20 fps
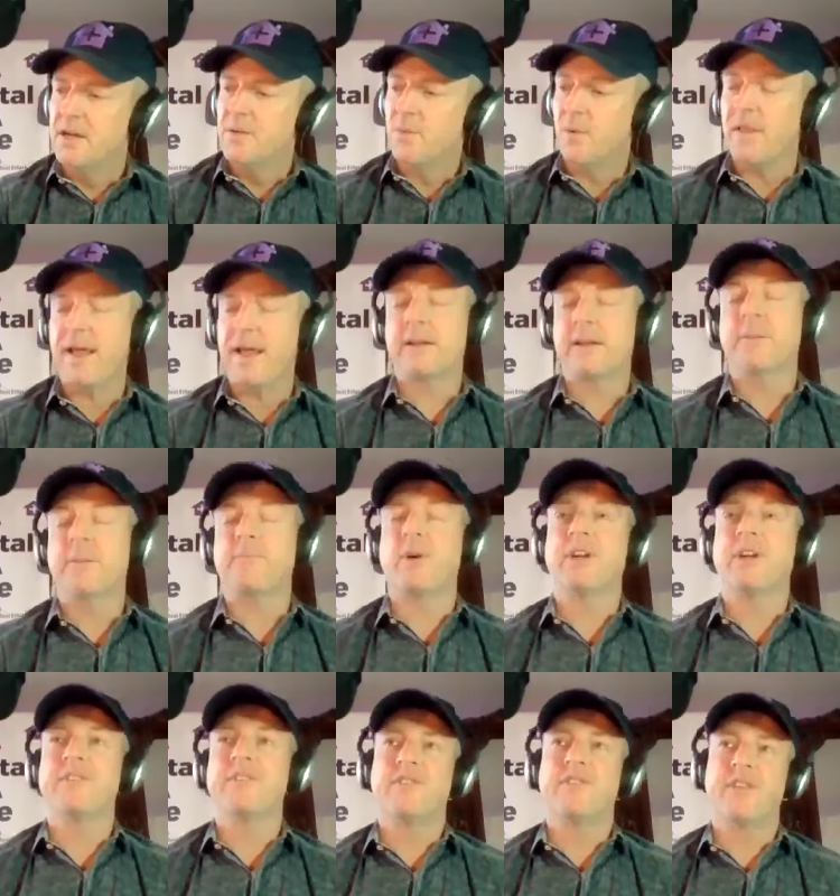Well, that
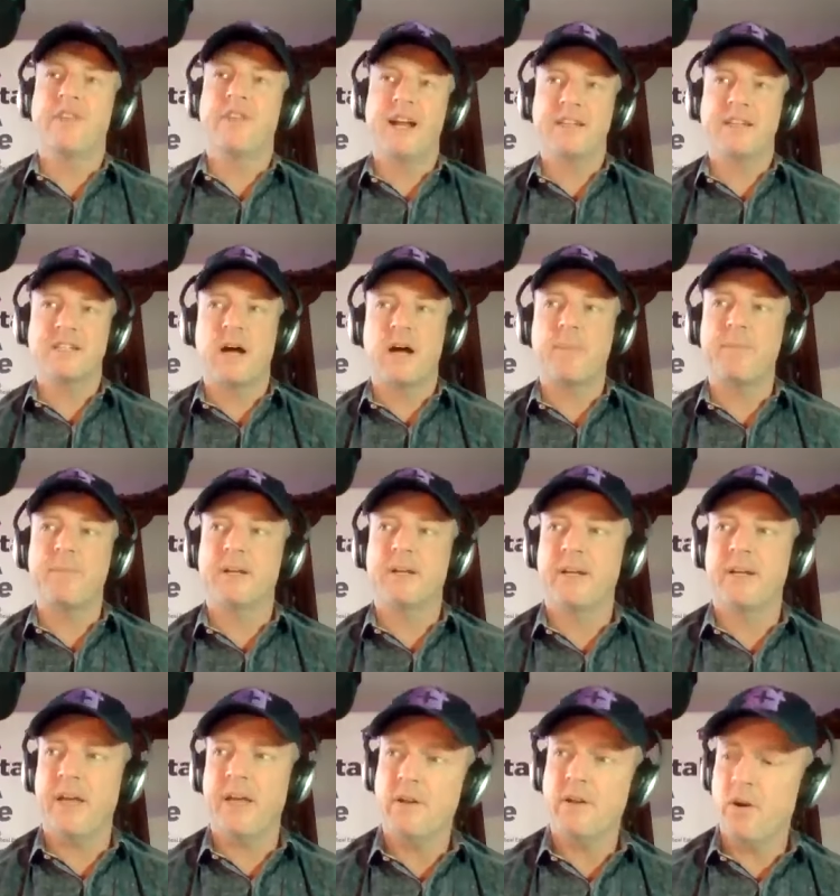brings us to the next topic
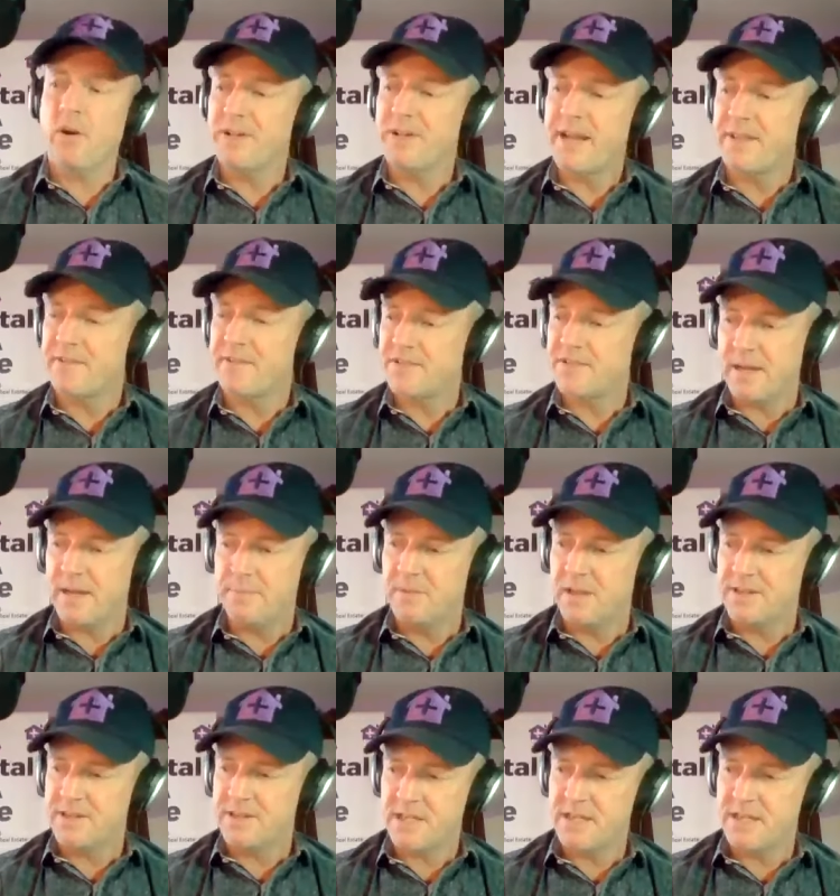again, going down the same
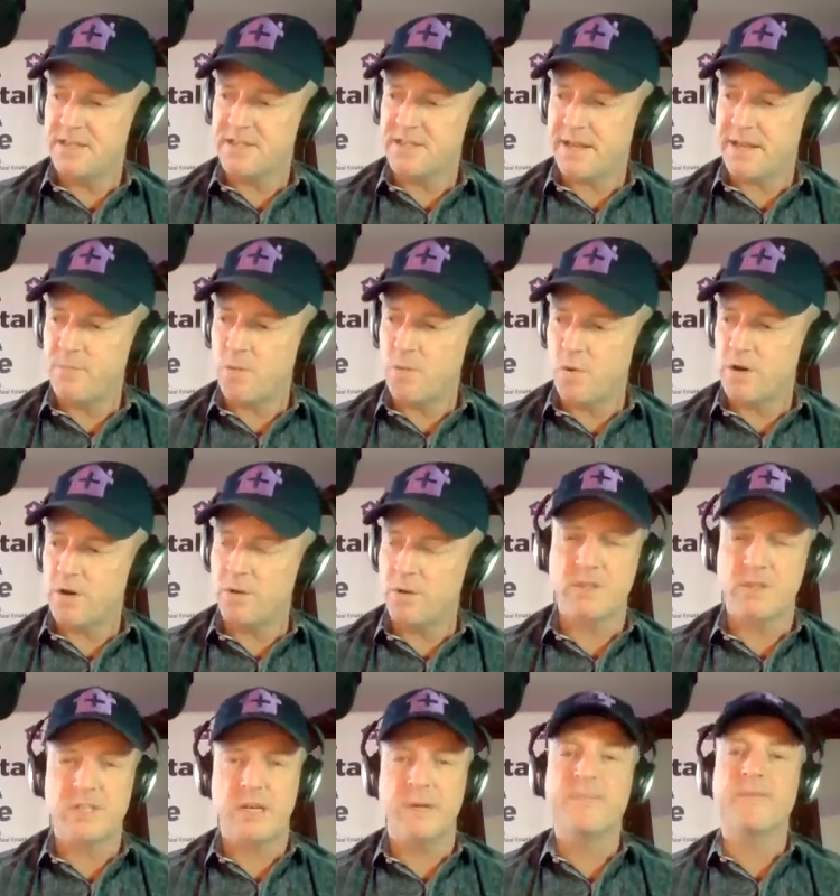list in the same order. It
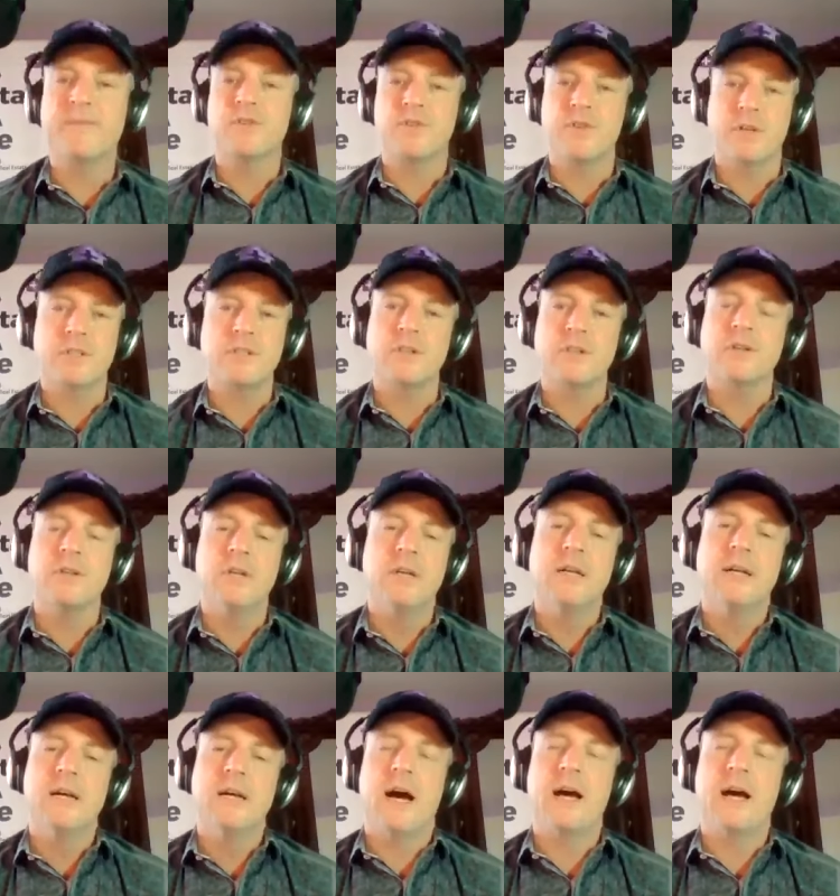was infrastructure.
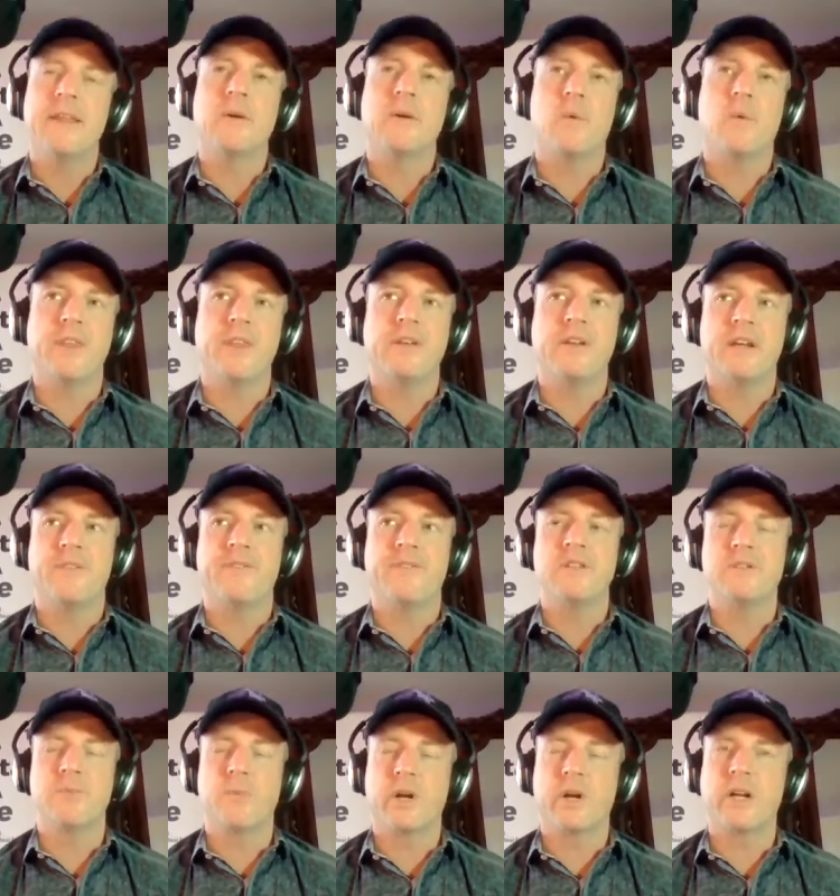I think one of the
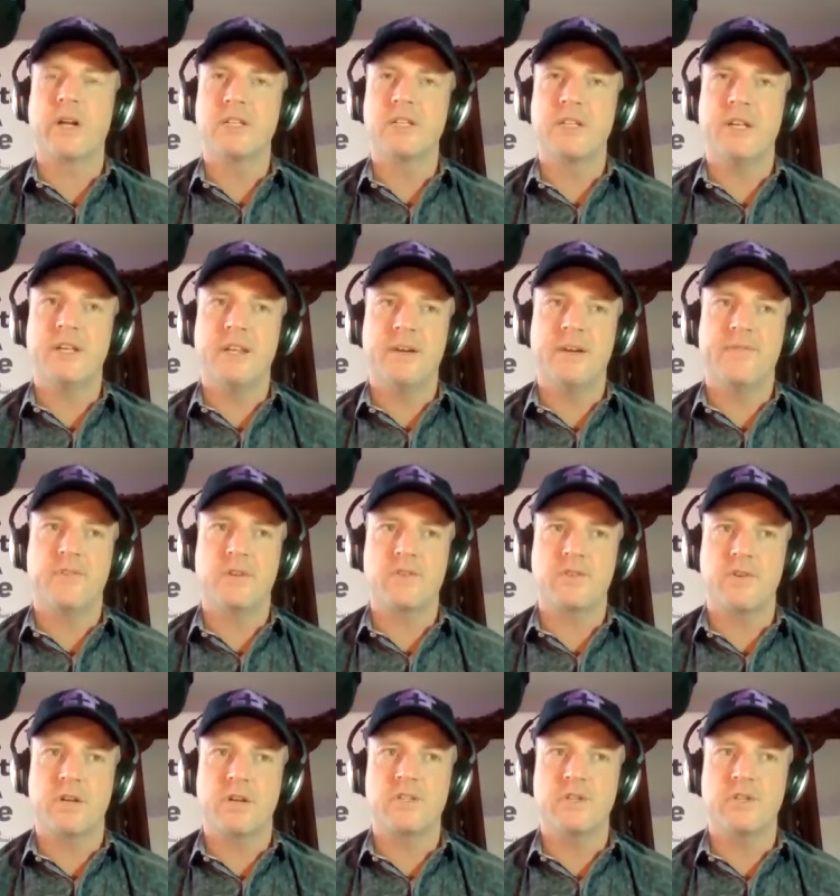difference we're going to see in the
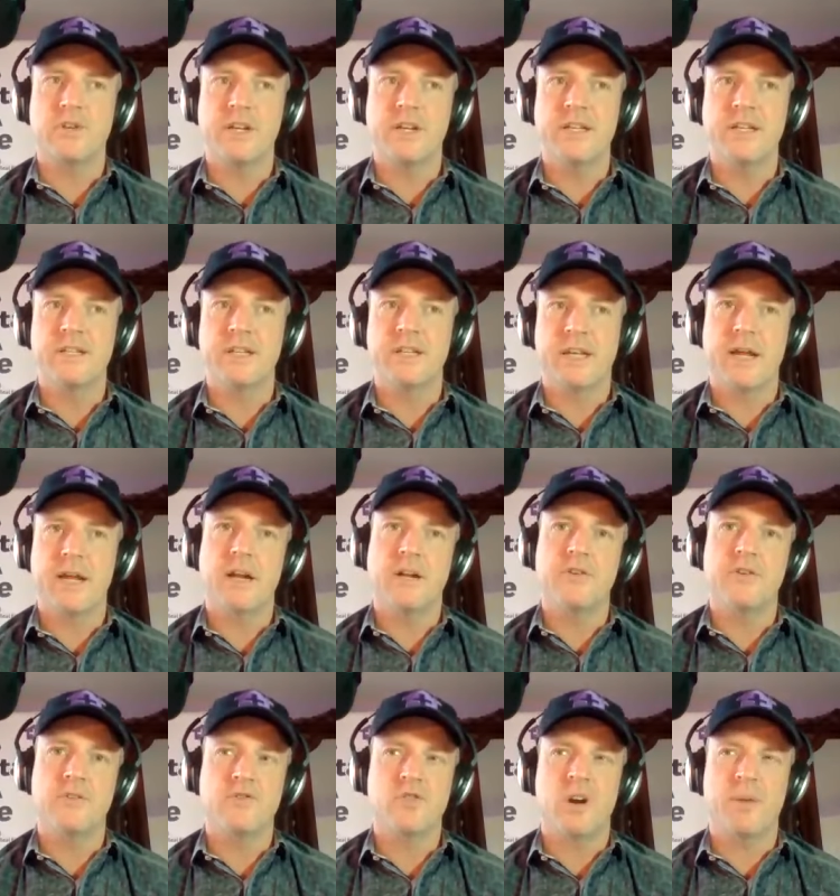infrastructure is again
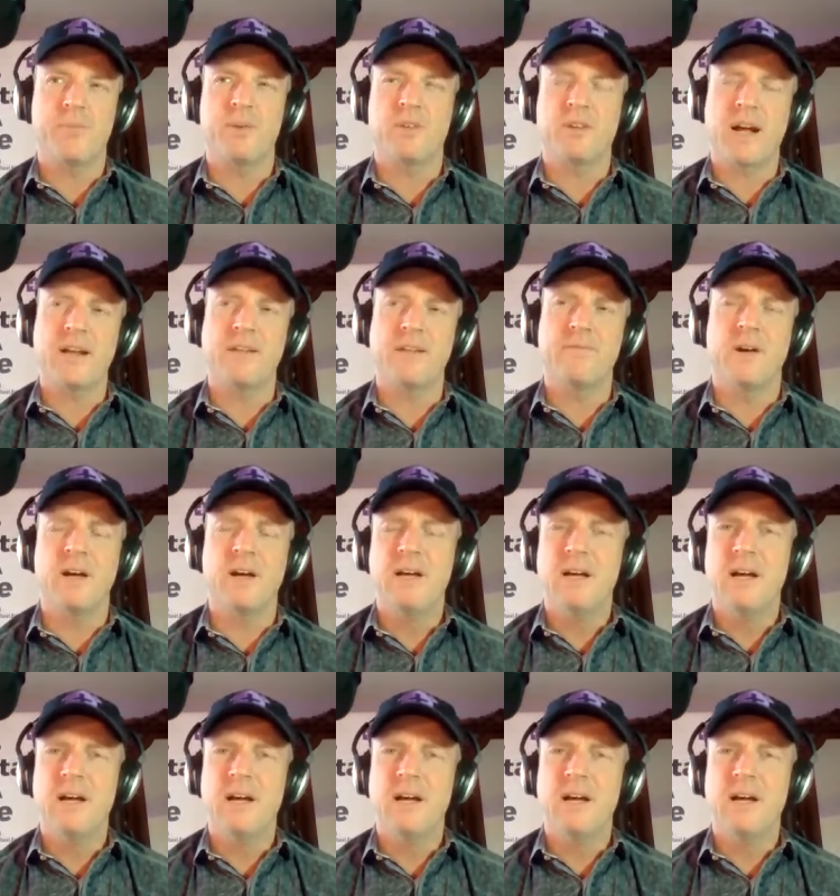under Trump, it's kind of